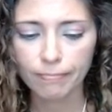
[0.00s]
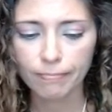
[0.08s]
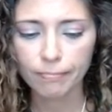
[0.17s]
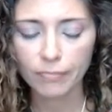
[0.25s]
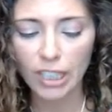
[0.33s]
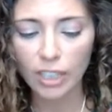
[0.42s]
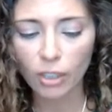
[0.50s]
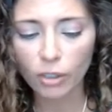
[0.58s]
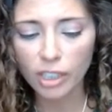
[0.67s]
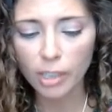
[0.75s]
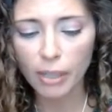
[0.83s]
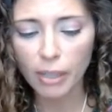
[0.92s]
And only
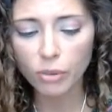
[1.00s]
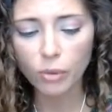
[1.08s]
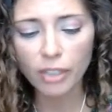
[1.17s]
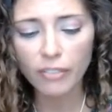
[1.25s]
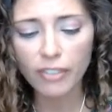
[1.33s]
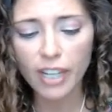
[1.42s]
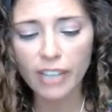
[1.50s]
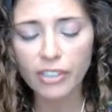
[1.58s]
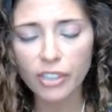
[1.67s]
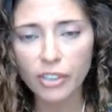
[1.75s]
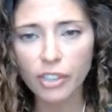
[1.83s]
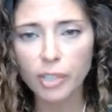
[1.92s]
about 25 to
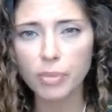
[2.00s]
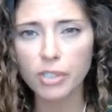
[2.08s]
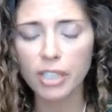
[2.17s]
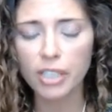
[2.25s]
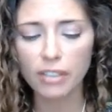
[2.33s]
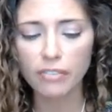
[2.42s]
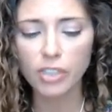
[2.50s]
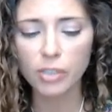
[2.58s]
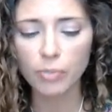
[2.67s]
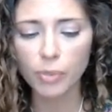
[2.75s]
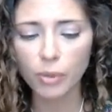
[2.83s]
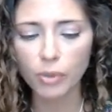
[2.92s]
30% of
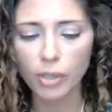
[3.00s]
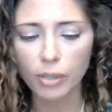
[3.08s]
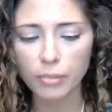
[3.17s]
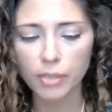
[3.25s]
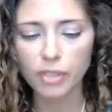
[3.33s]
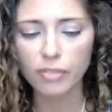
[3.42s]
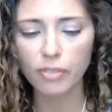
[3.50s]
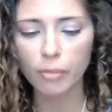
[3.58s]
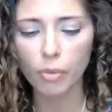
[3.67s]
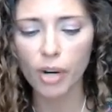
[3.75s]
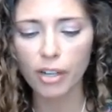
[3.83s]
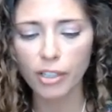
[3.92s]
sputums from
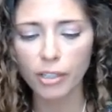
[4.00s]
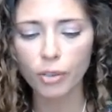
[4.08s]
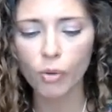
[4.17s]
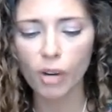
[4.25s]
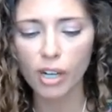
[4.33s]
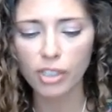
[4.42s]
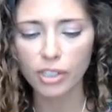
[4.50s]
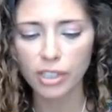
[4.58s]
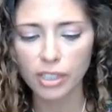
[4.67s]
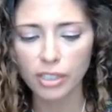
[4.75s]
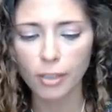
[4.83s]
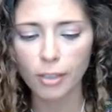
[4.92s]
bronchial
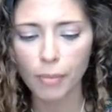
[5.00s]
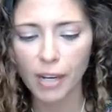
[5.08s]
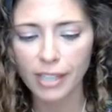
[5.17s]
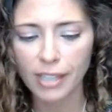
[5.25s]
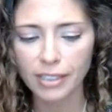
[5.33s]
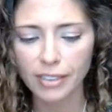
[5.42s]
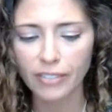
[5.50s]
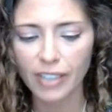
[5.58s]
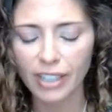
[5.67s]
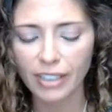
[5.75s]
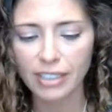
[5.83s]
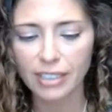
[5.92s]
washings are positive at
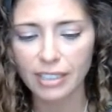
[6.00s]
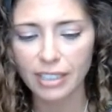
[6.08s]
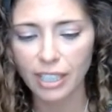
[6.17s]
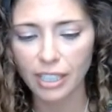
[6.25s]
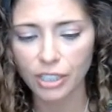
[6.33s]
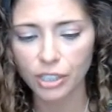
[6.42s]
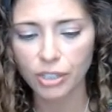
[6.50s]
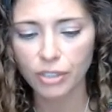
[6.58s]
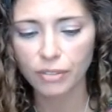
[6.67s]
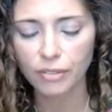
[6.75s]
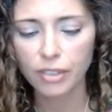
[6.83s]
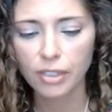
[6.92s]
this stage.
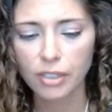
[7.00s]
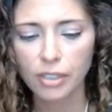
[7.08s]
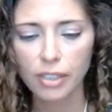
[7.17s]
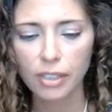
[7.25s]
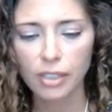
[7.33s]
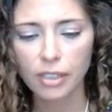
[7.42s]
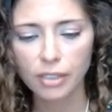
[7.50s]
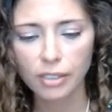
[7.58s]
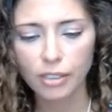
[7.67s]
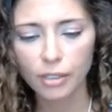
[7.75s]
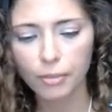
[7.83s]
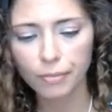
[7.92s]

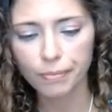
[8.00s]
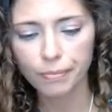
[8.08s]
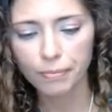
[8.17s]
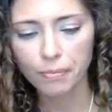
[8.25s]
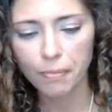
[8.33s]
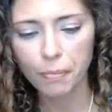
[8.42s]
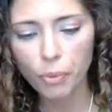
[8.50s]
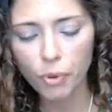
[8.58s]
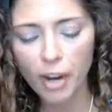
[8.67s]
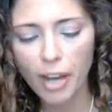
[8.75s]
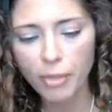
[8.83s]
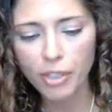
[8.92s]
So
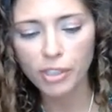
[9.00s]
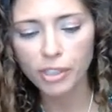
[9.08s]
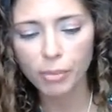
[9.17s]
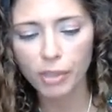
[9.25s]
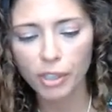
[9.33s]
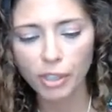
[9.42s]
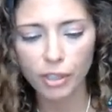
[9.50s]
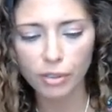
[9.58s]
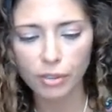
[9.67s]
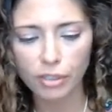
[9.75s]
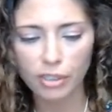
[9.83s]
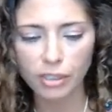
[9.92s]
primary
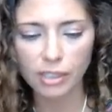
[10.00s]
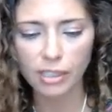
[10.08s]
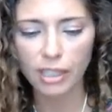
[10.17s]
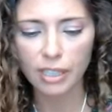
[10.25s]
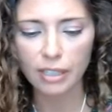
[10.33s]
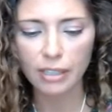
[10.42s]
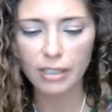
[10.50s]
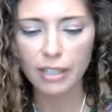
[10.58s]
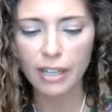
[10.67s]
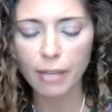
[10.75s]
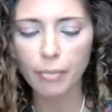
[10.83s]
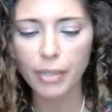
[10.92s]
tuberculosis
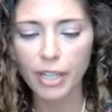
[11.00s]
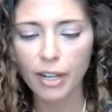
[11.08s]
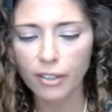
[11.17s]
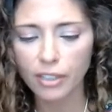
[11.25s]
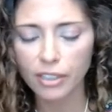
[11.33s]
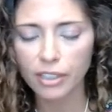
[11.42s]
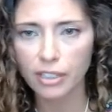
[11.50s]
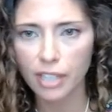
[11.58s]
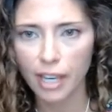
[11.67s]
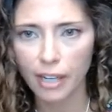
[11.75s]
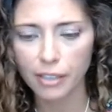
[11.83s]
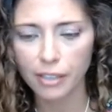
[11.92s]
can be hard to detect.